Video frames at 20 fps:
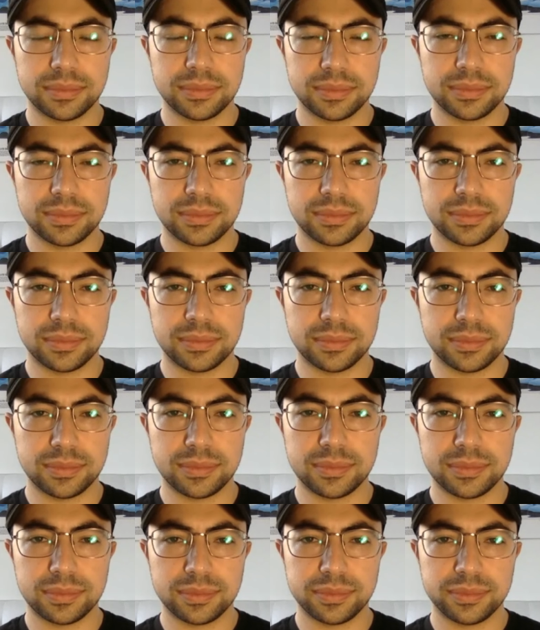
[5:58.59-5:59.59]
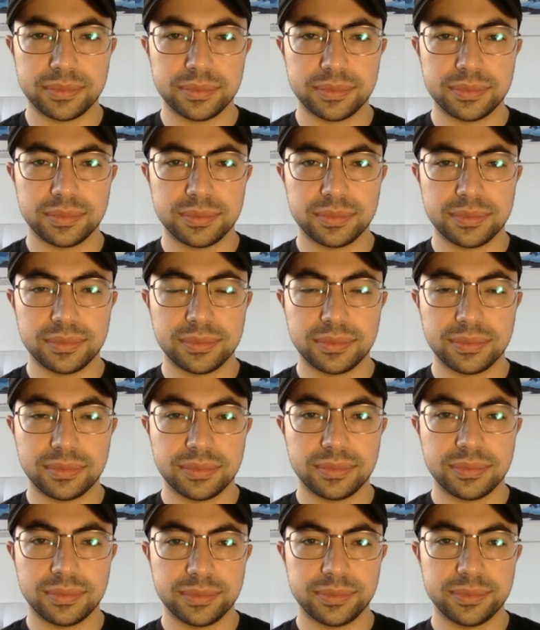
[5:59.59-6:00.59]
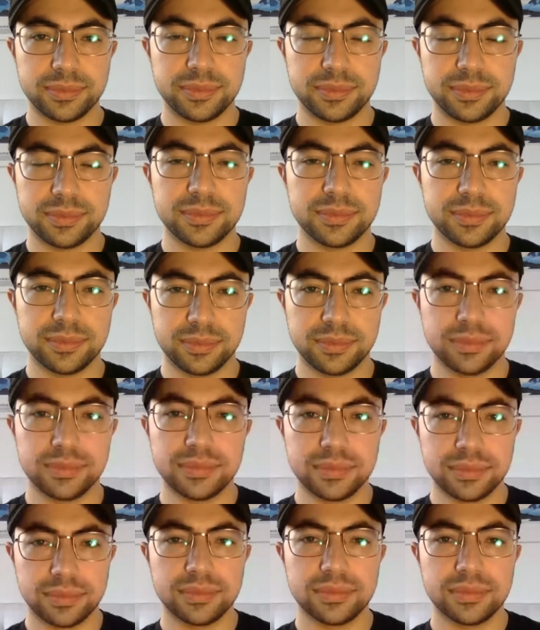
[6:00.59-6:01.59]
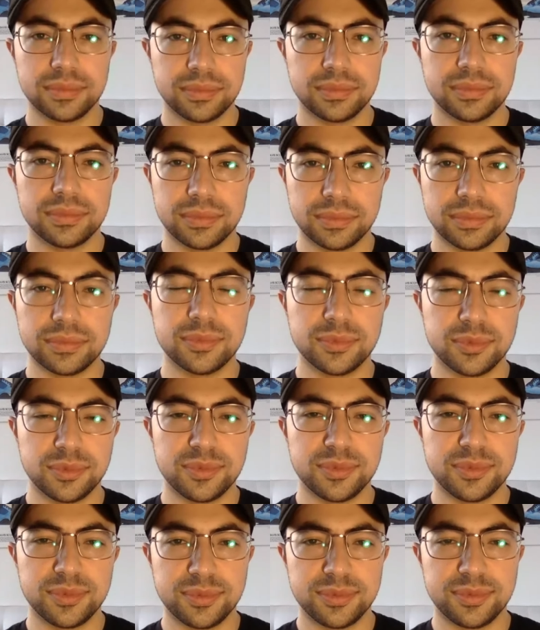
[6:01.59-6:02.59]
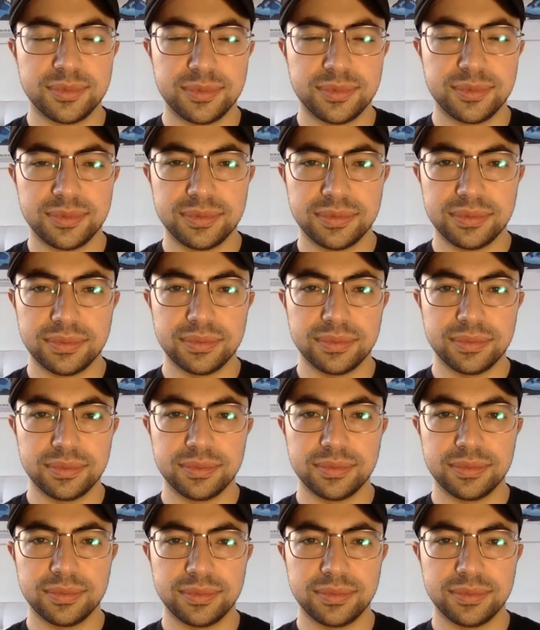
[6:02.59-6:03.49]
The person shown says nothing.